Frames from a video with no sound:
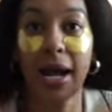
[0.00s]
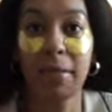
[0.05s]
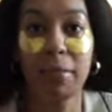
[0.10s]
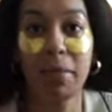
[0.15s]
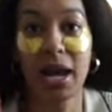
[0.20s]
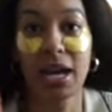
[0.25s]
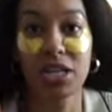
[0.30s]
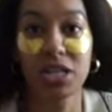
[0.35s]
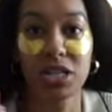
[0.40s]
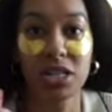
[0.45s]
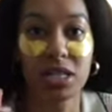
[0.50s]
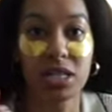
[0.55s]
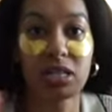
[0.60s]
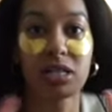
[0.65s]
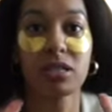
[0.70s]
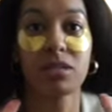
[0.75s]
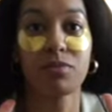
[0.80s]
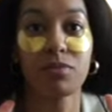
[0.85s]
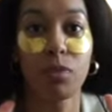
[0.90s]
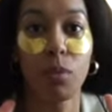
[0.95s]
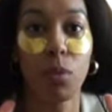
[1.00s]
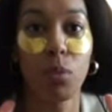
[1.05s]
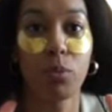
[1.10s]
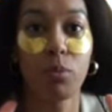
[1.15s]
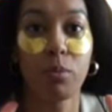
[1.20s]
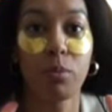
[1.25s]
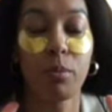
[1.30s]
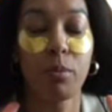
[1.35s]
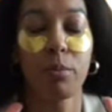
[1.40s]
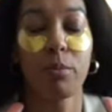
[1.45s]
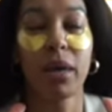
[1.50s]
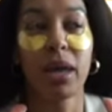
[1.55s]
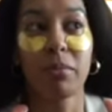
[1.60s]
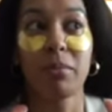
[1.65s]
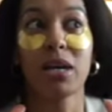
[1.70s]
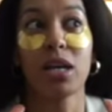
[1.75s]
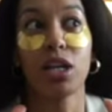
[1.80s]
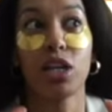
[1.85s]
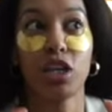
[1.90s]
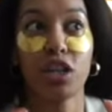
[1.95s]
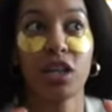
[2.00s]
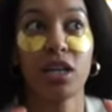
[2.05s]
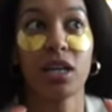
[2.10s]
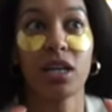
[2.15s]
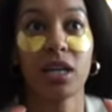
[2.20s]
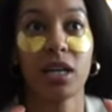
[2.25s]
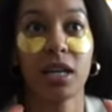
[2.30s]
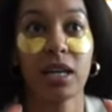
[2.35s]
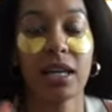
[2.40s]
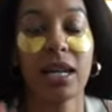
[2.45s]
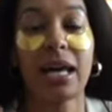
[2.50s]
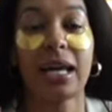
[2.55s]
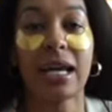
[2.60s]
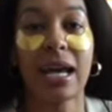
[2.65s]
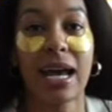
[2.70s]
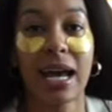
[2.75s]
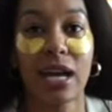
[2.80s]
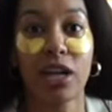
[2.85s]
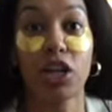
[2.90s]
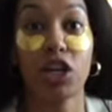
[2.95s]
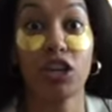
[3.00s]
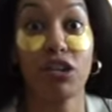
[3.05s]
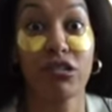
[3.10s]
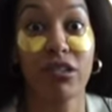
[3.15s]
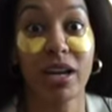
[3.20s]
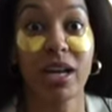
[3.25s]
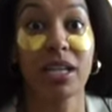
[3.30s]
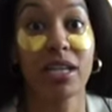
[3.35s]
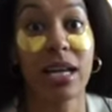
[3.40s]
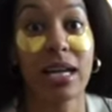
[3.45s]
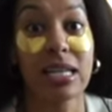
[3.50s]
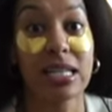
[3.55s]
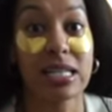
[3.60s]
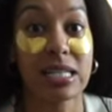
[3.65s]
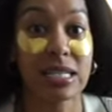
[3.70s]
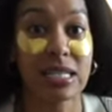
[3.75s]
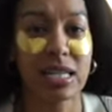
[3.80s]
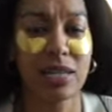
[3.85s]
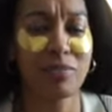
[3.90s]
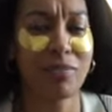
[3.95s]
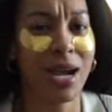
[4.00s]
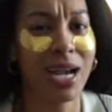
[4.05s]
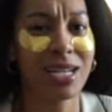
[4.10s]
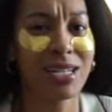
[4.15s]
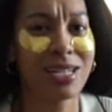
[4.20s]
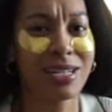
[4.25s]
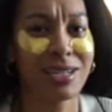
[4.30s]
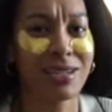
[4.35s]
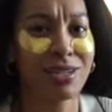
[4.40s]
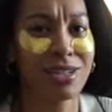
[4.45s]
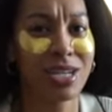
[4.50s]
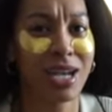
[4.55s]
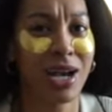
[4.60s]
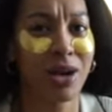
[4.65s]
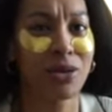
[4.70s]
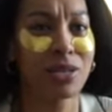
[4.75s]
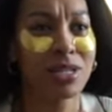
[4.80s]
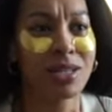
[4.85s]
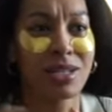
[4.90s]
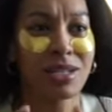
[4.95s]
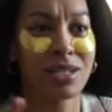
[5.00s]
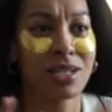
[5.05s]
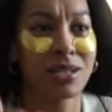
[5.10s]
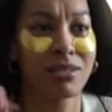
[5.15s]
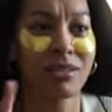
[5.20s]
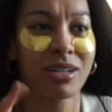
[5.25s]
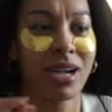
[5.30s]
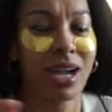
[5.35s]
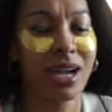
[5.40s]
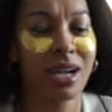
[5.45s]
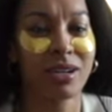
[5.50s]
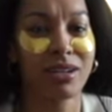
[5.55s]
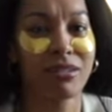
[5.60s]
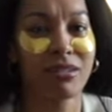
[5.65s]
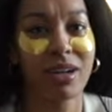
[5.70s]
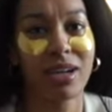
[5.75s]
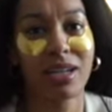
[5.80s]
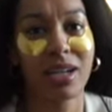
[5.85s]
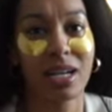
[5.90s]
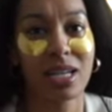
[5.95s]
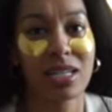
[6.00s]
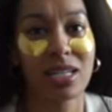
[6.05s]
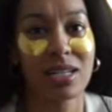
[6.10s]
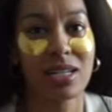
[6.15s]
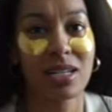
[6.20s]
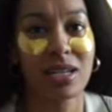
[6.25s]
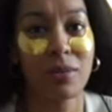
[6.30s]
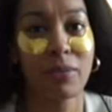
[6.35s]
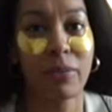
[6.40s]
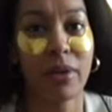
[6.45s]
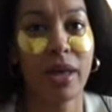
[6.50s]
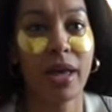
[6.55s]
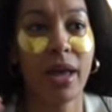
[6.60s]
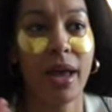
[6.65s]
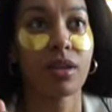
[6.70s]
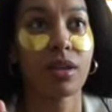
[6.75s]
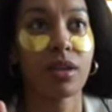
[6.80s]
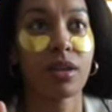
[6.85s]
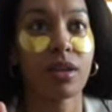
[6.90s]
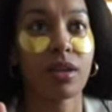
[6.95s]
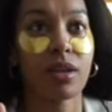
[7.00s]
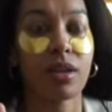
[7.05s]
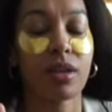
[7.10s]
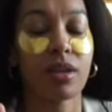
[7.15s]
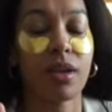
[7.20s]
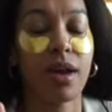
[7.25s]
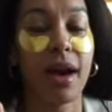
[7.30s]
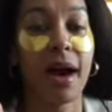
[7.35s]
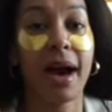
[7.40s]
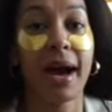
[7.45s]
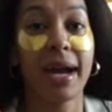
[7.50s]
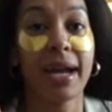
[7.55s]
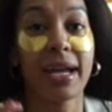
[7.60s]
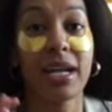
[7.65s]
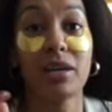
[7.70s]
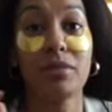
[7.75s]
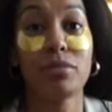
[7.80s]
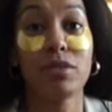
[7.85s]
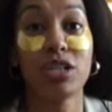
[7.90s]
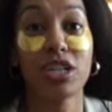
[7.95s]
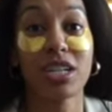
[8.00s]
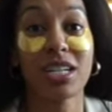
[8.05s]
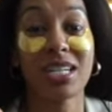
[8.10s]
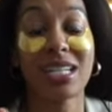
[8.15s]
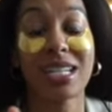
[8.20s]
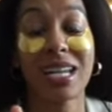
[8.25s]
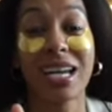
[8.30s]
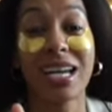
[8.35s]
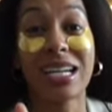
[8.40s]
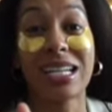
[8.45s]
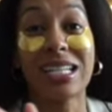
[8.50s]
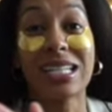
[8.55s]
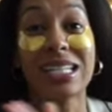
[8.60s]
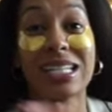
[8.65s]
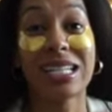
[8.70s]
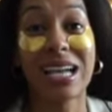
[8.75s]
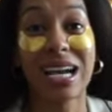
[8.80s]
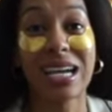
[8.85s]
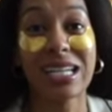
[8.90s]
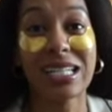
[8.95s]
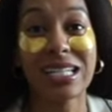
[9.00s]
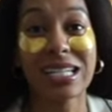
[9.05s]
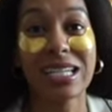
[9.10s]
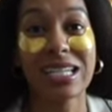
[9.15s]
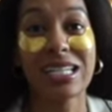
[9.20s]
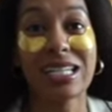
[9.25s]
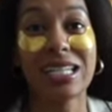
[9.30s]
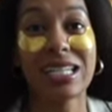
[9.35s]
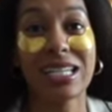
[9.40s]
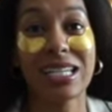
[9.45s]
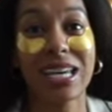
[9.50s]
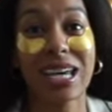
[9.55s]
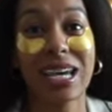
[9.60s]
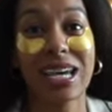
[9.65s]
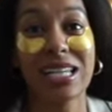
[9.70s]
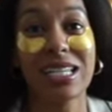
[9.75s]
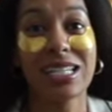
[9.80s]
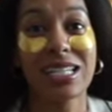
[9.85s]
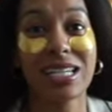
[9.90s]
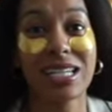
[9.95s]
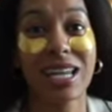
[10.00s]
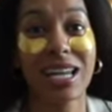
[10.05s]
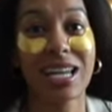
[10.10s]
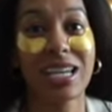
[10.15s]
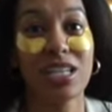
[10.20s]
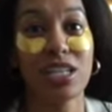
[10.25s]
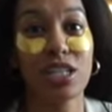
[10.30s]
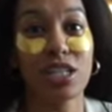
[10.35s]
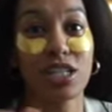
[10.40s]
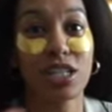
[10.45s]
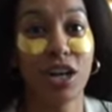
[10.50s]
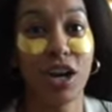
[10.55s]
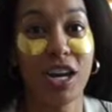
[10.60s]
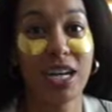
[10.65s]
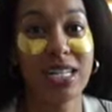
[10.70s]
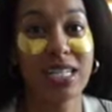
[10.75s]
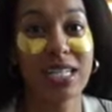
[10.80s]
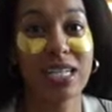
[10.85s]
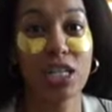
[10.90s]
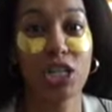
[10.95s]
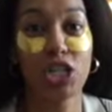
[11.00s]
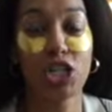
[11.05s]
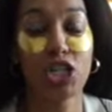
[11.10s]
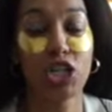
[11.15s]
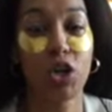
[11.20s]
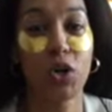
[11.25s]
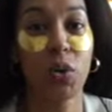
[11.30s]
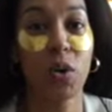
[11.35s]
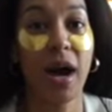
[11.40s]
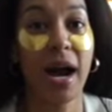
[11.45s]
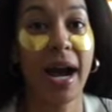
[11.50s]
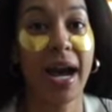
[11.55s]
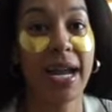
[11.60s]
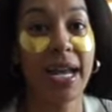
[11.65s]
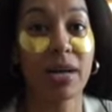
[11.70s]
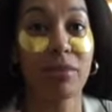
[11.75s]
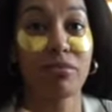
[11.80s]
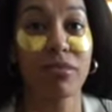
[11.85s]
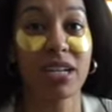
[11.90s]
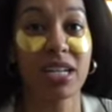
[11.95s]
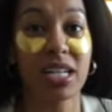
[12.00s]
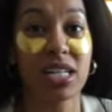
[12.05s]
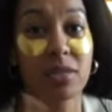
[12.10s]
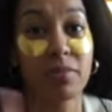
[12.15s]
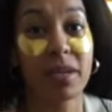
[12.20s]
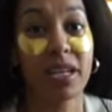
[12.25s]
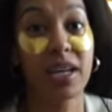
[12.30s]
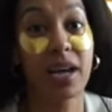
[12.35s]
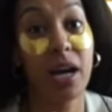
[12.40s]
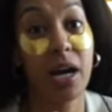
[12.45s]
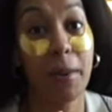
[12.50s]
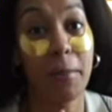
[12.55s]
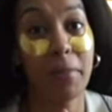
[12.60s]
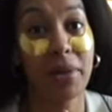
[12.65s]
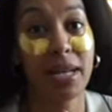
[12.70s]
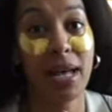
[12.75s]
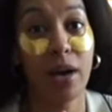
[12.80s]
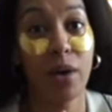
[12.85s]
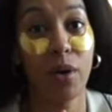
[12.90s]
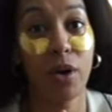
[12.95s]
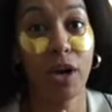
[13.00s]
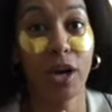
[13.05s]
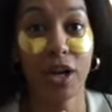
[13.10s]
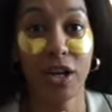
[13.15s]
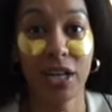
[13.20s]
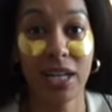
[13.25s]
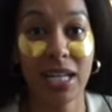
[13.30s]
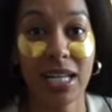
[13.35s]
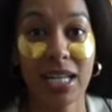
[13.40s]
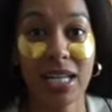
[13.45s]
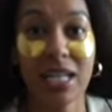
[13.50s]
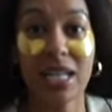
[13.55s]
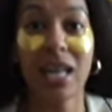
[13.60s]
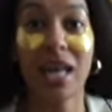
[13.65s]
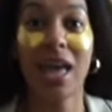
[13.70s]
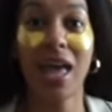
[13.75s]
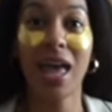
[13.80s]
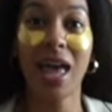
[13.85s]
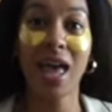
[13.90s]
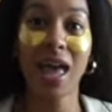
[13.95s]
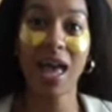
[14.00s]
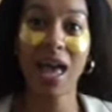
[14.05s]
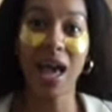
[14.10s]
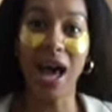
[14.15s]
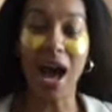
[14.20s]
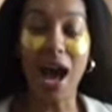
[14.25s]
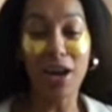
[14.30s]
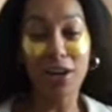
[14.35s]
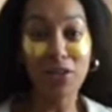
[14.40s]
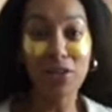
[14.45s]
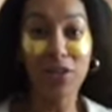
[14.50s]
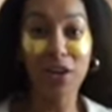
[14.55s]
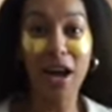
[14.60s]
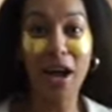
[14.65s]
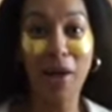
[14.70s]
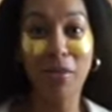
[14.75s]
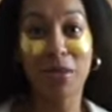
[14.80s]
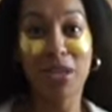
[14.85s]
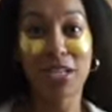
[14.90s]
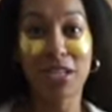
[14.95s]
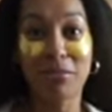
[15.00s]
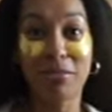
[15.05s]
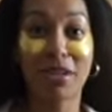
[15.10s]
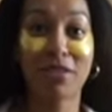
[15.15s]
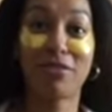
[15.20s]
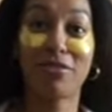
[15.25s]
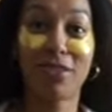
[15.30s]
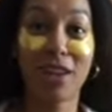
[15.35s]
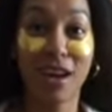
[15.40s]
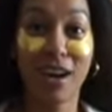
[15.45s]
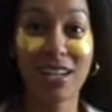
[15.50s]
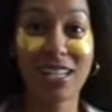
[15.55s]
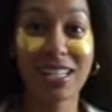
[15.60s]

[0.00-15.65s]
patches make me look like I had a great night's sleep. I did, shout out to the Tillery, I had a great night's sleep. I am just excited to get today started, so I am ready to be up and out early. I don't know how much I'm gonna vlog